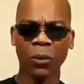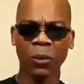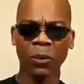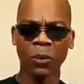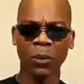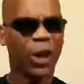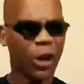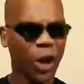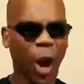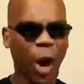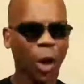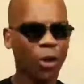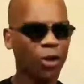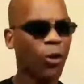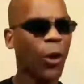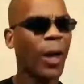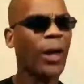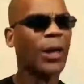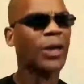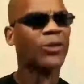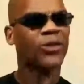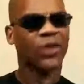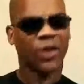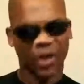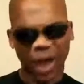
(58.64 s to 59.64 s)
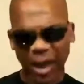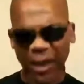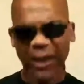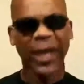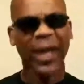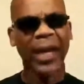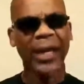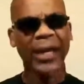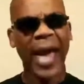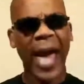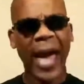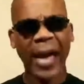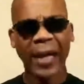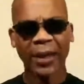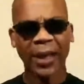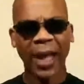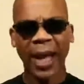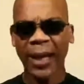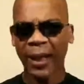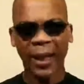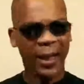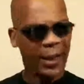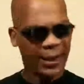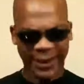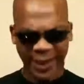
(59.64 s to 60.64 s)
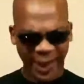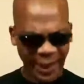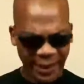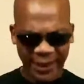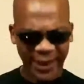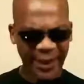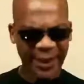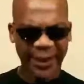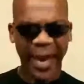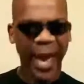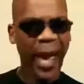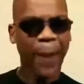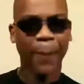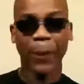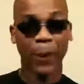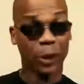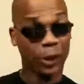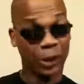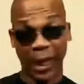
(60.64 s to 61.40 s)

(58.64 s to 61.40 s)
Y'all trying to sit there and act like that didn't happen because they